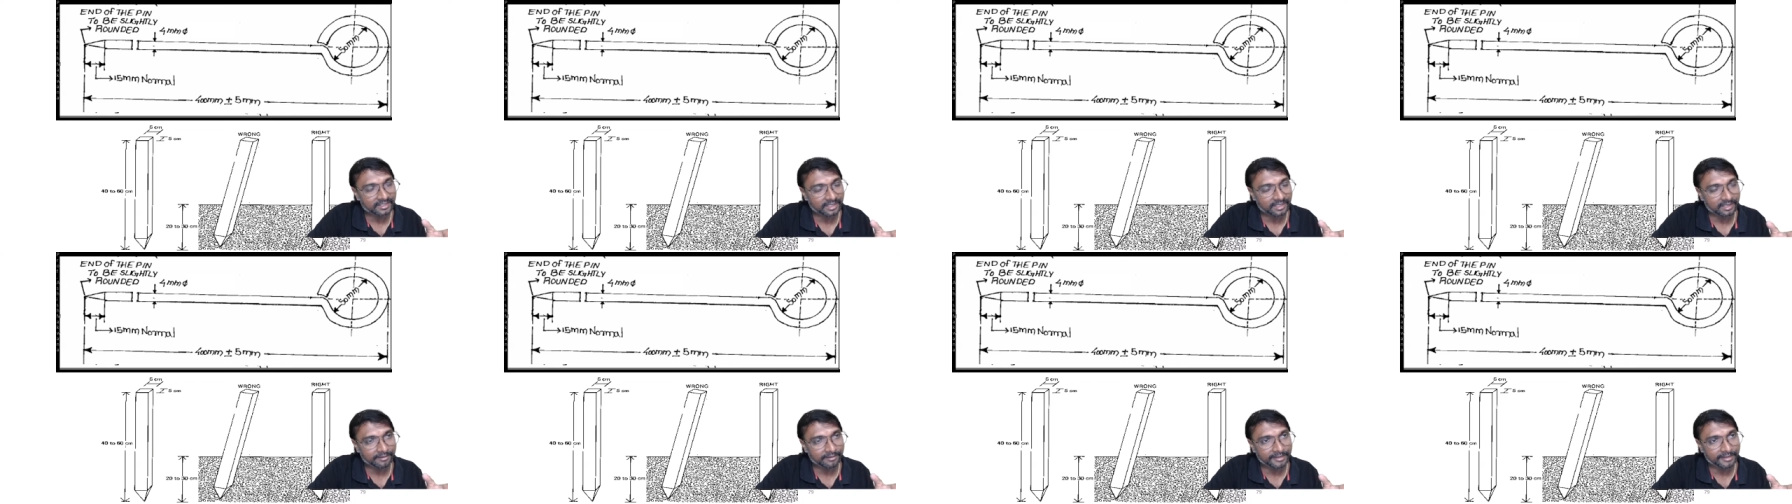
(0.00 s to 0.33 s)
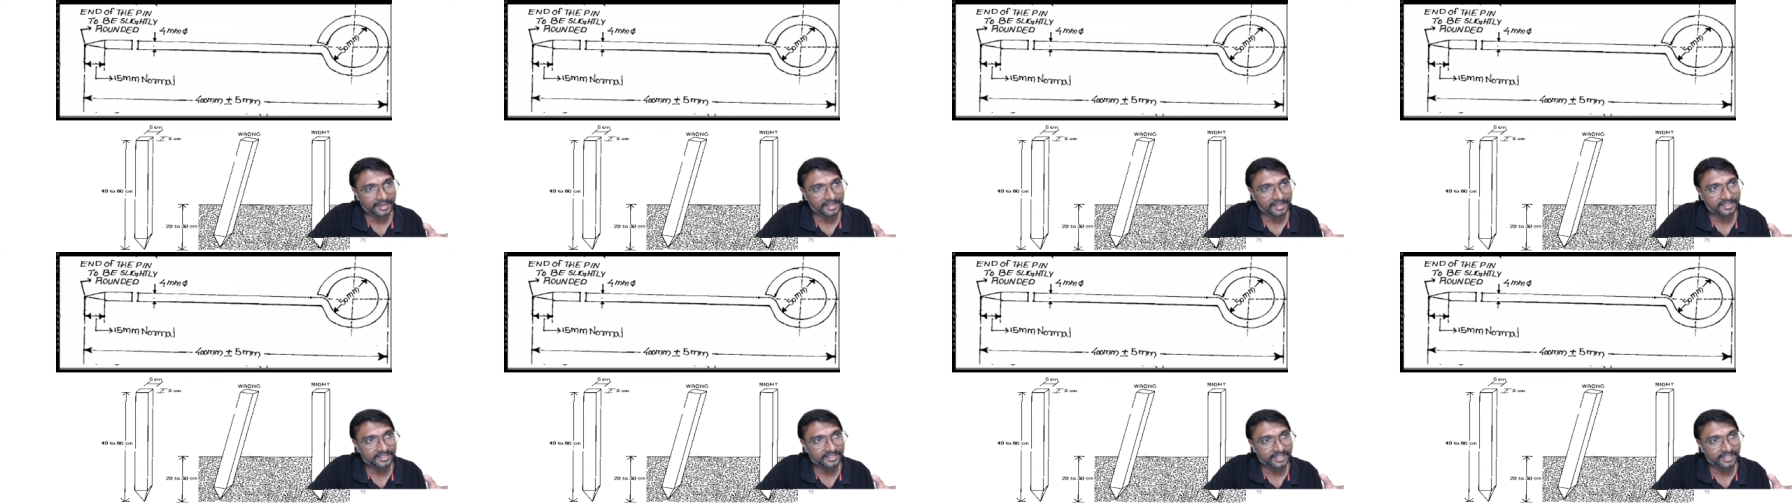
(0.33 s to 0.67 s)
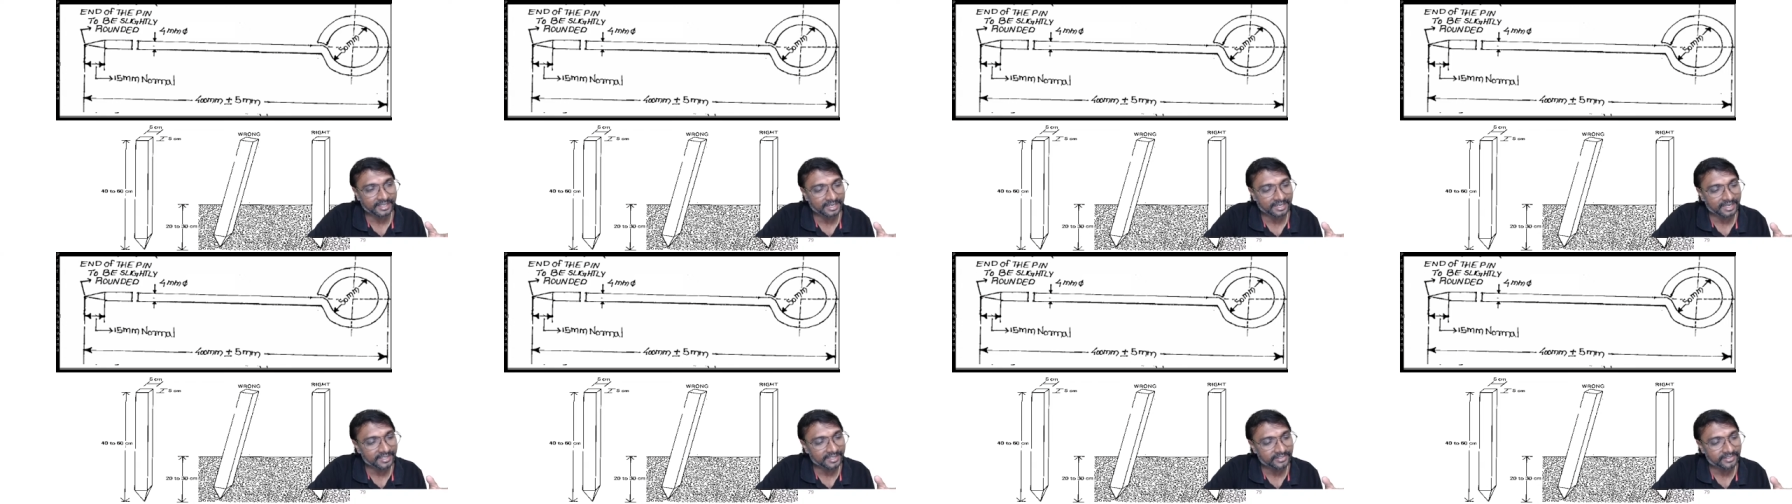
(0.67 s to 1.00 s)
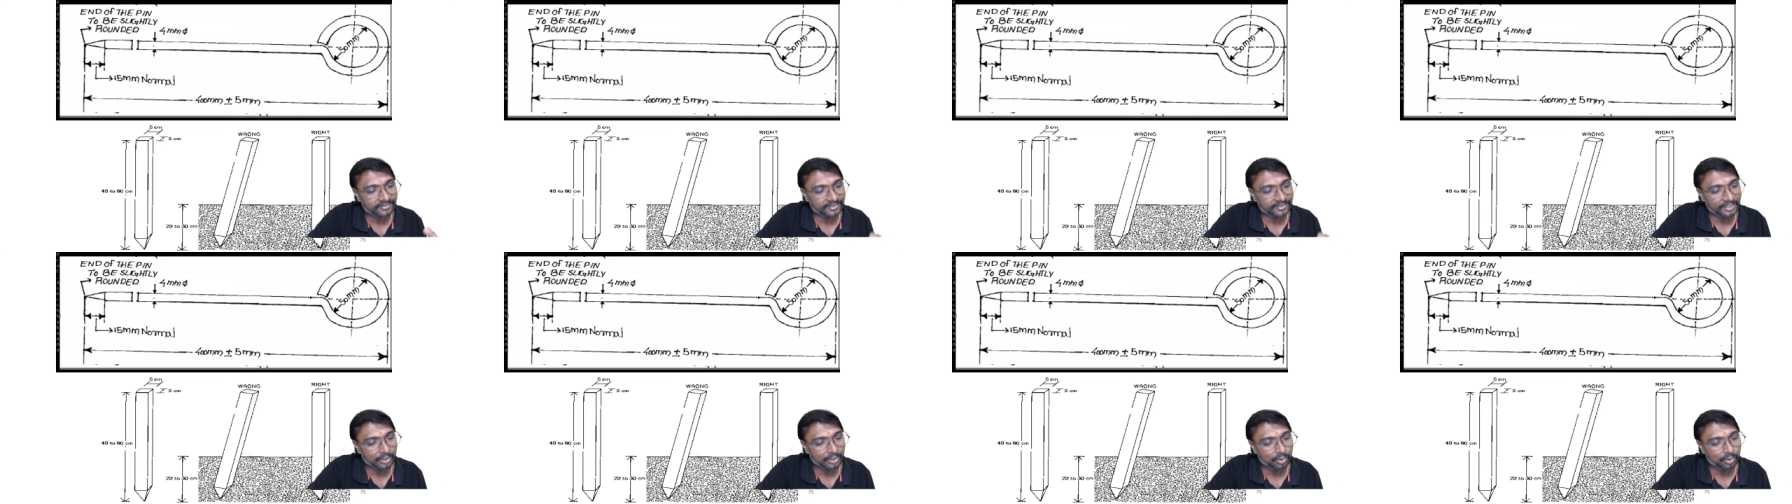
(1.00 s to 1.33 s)
Wednesday class,
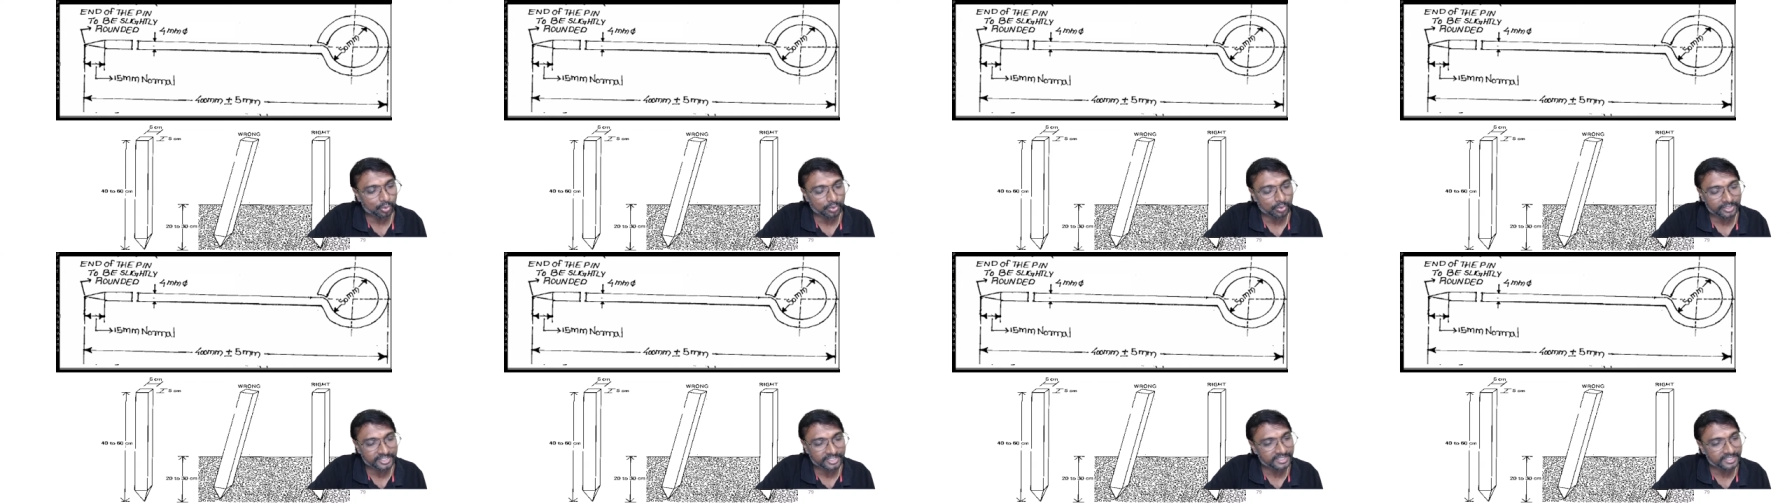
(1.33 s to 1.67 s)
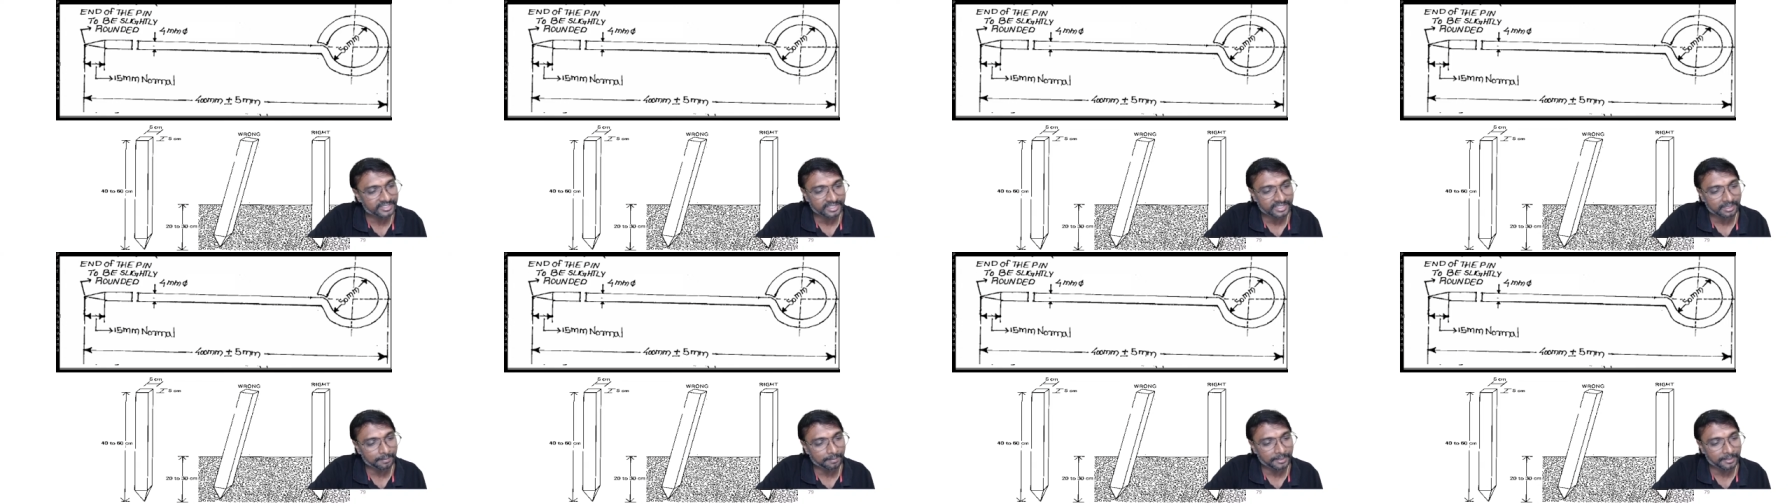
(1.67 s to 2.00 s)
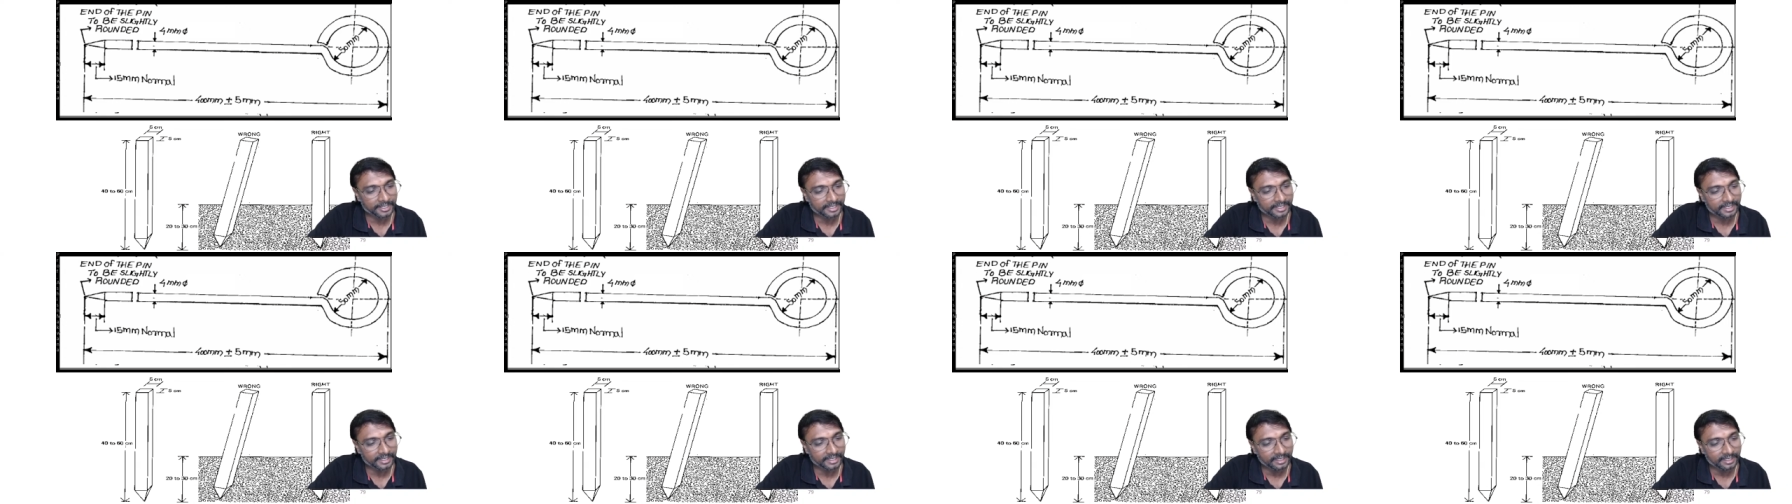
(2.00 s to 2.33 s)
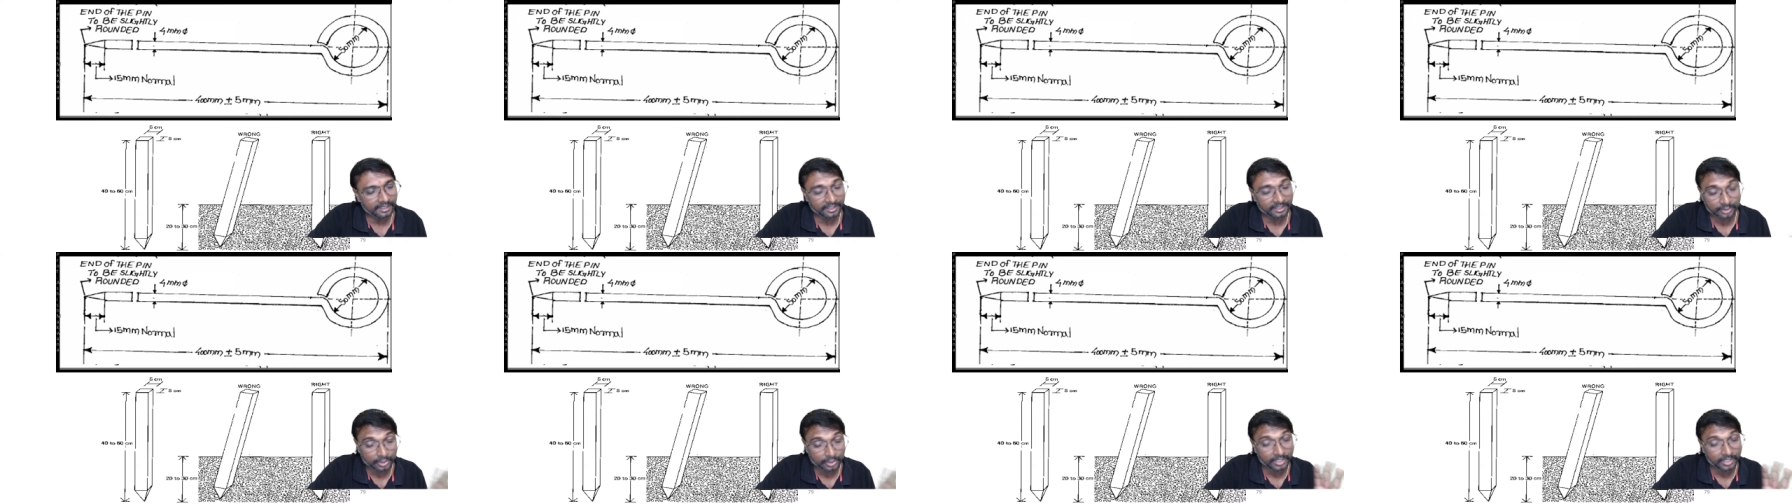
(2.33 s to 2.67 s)
we'll do questions completely.
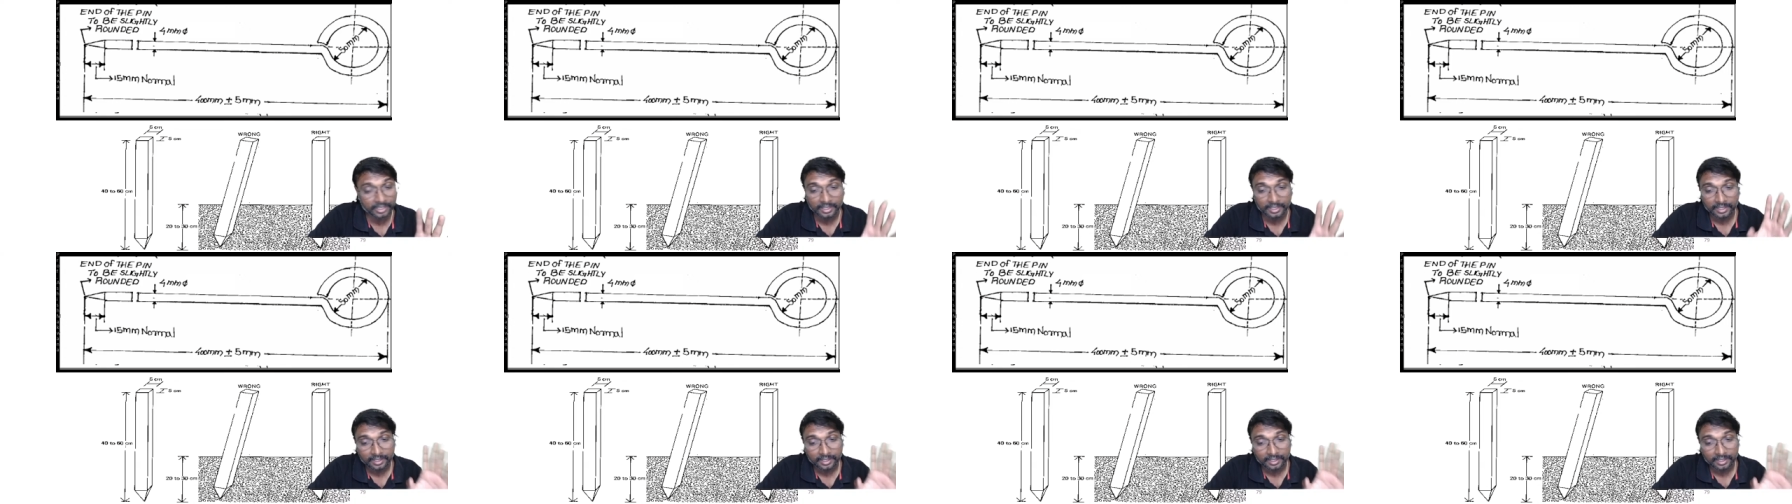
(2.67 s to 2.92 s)
Sorry,